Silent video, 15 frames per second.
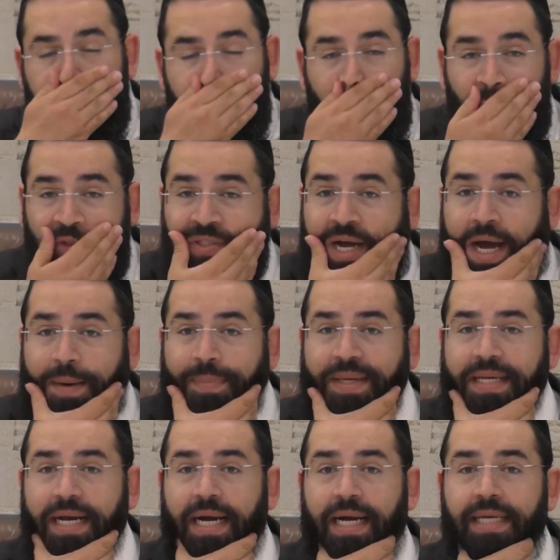mutar,
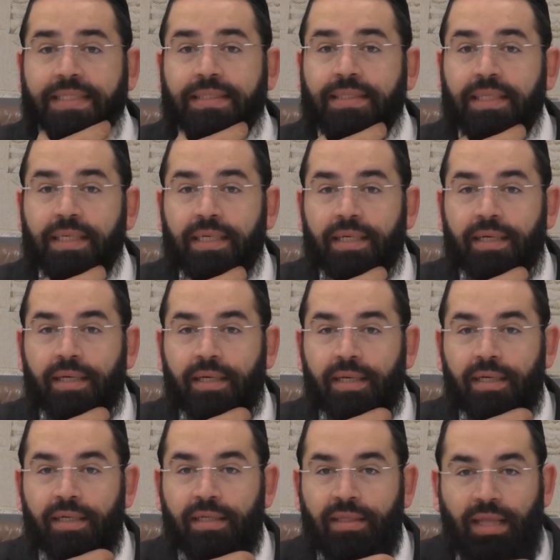because
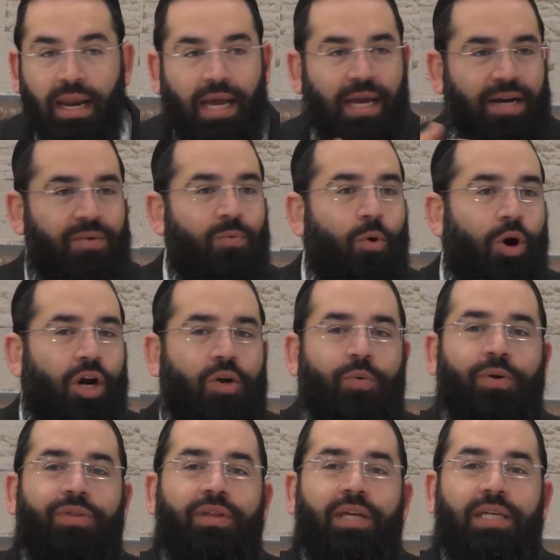they're not going to work
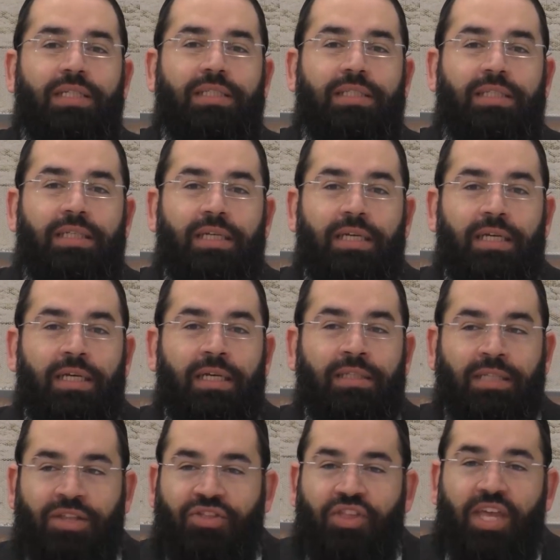with this.
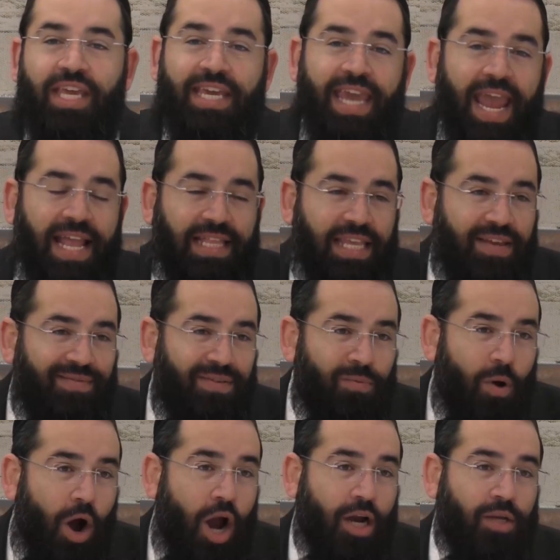The thing can't even
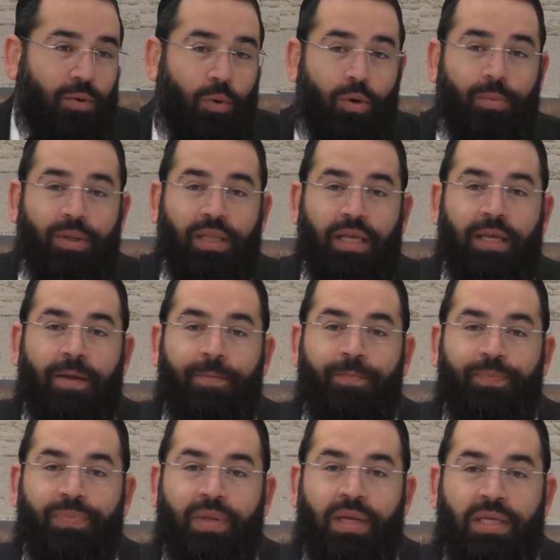walk normally.
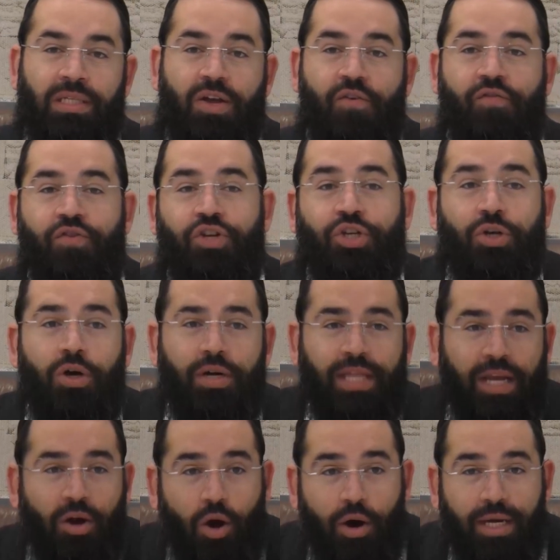So for sure
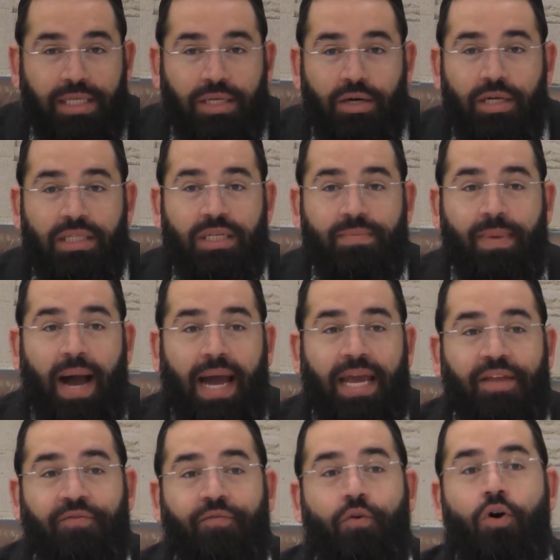the goy is going to buy
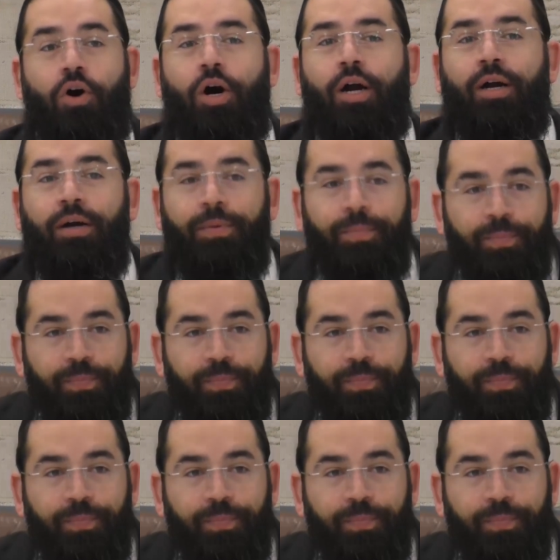it for